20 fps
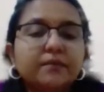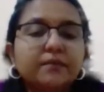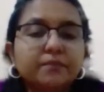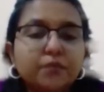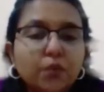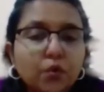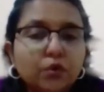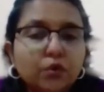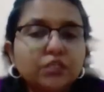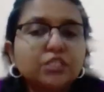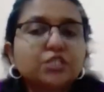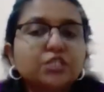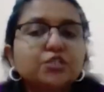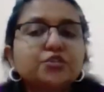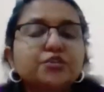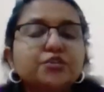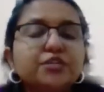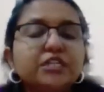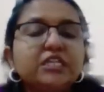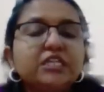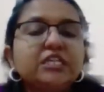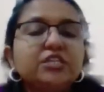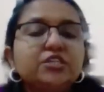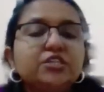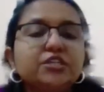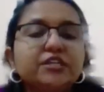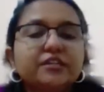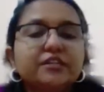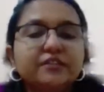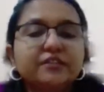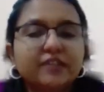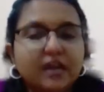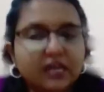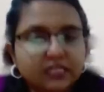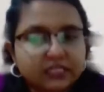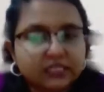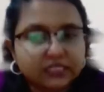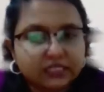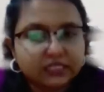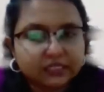more strategic
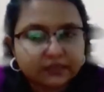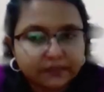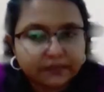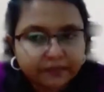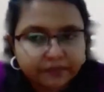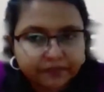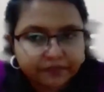tasks.